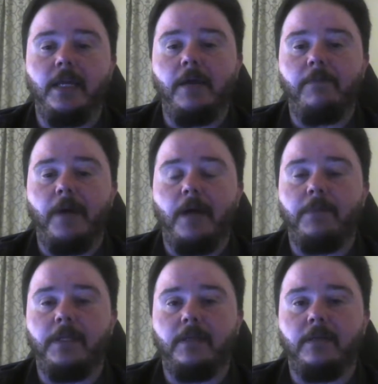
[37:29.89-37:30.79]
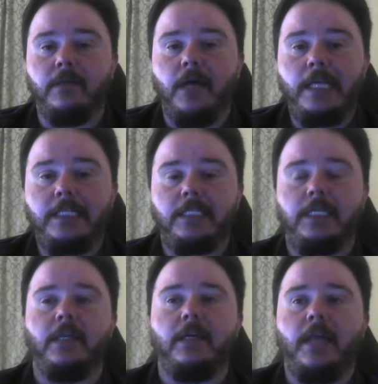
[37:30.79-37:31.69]
And I've, I've been
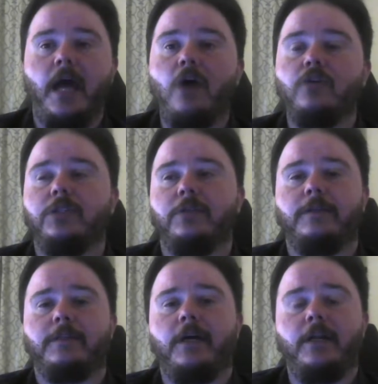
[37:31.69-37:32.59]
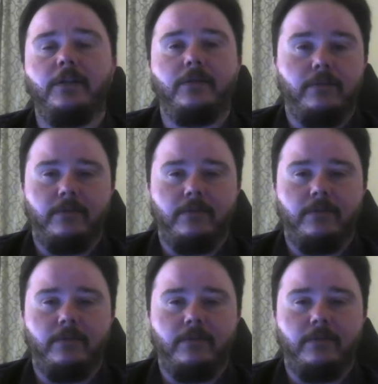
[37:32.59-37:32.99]
isolating in the house and it's kind of